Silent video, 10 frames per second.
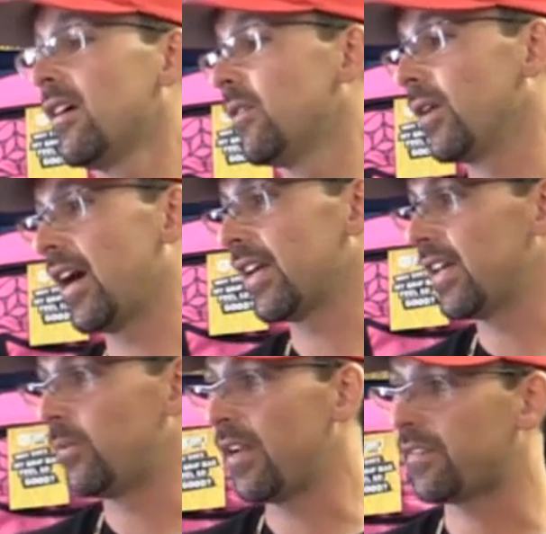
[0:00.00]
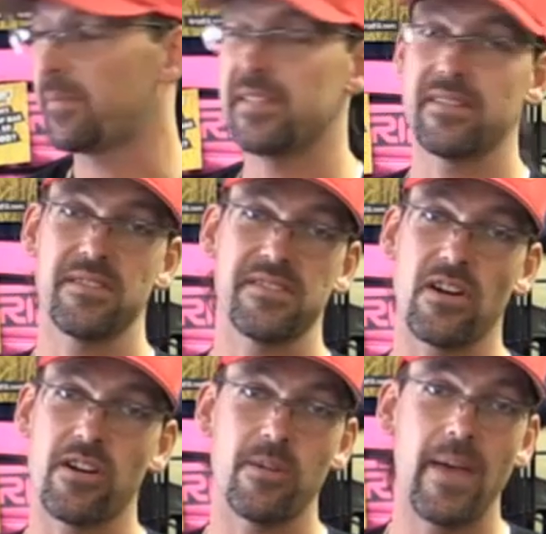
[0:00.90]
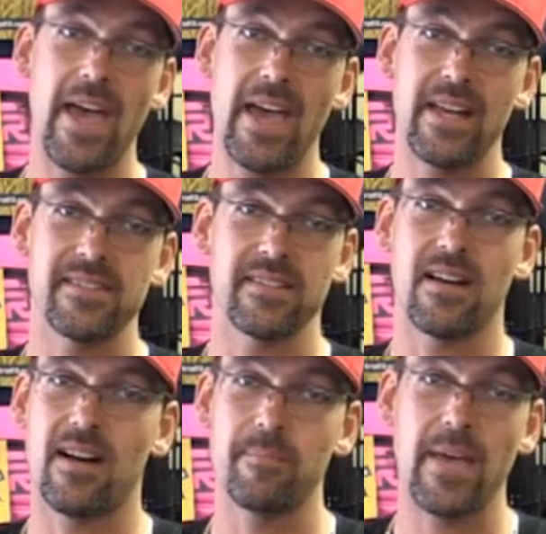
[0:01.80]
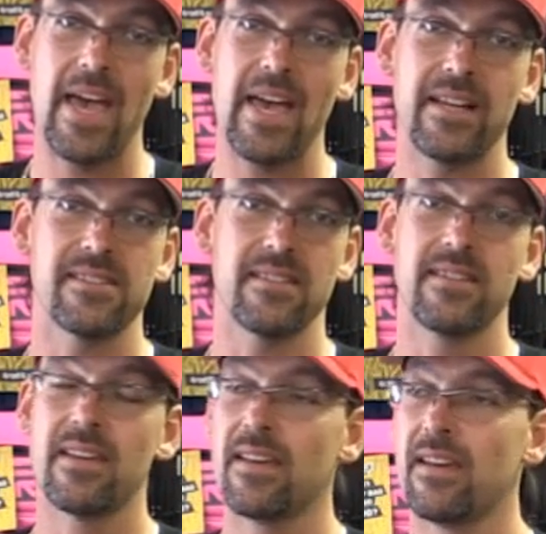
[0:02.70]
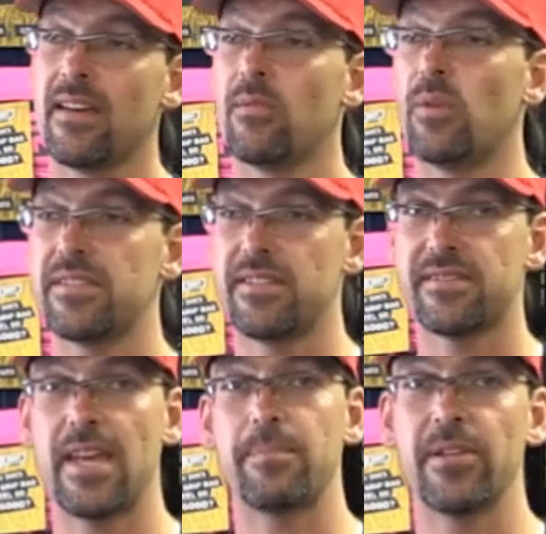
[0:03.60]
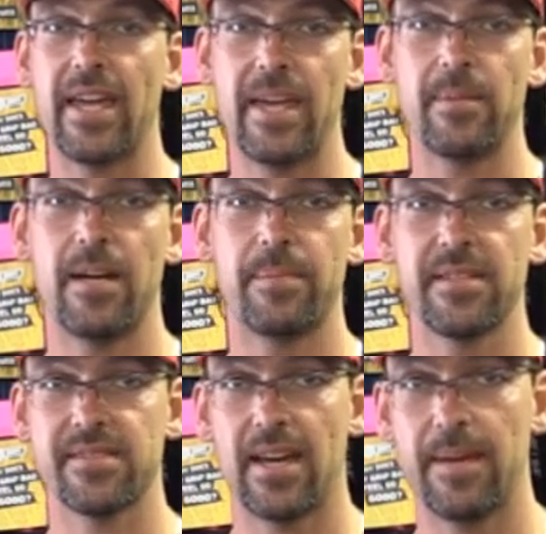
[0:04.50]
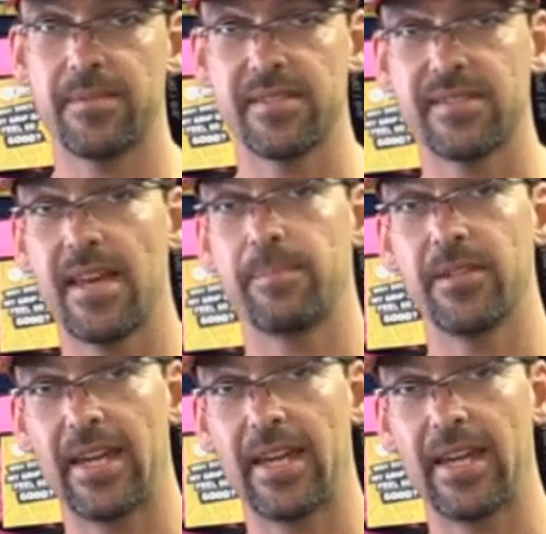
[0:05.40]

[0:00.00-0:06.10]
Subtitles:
We got to get away from these little starter bags and comp bags, and once you step your game up, it's time to step your